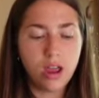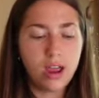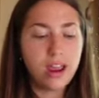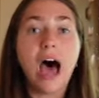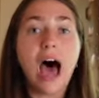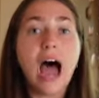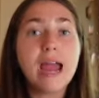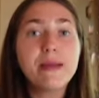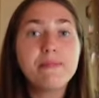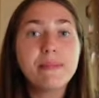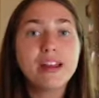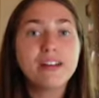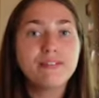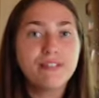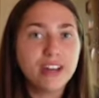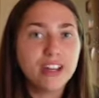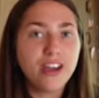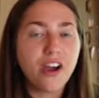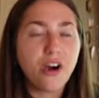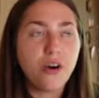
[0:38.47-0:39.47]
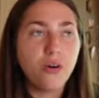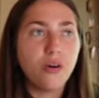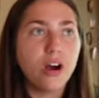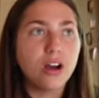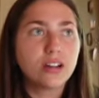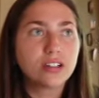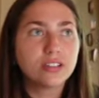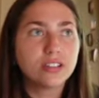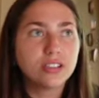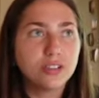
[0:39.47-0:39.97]
I made a video
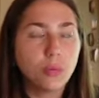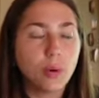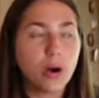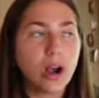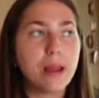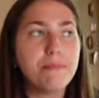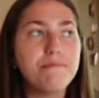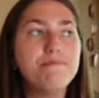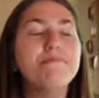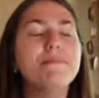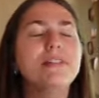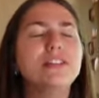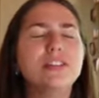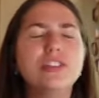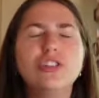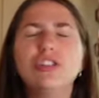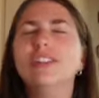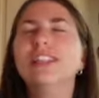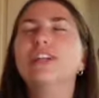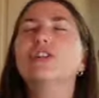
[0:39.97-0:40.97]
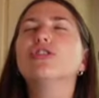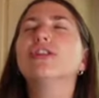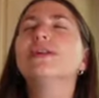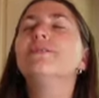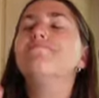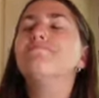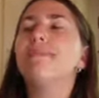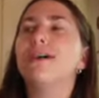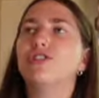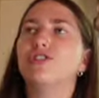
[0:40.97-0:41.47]
where I literally
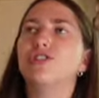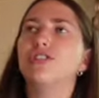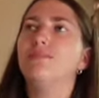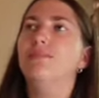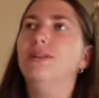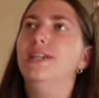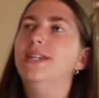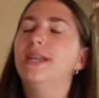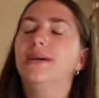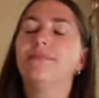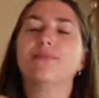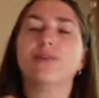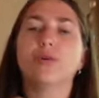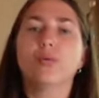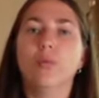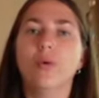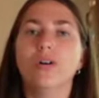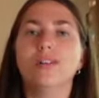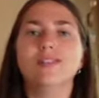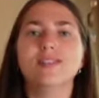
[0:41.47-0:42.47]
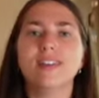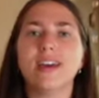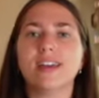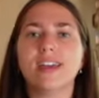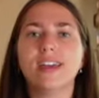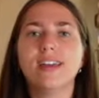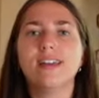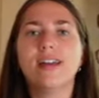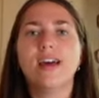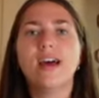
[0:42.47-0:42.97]
mentioned bean dip for 1
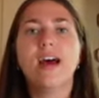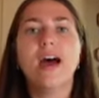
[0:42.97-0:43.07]
second.